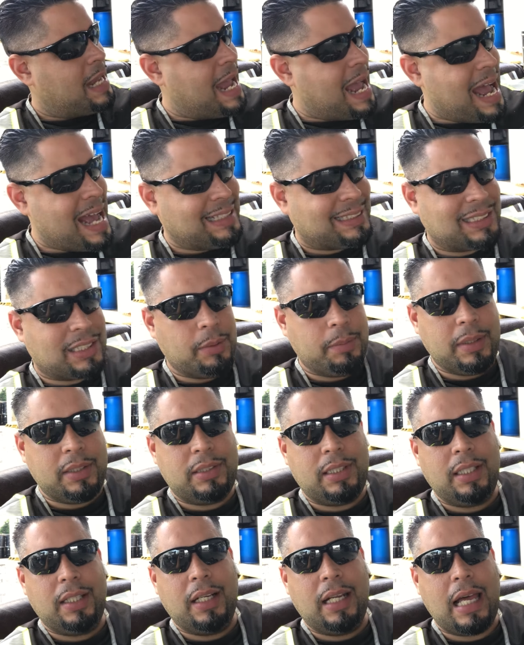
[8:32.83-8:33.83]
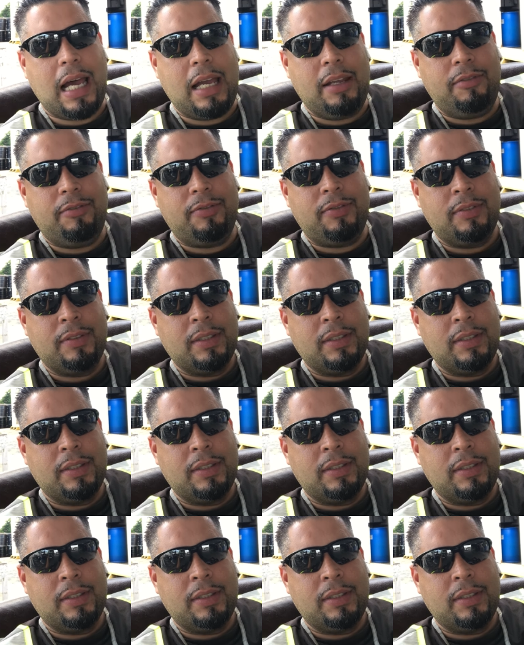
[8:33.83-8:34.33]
ask him into your life.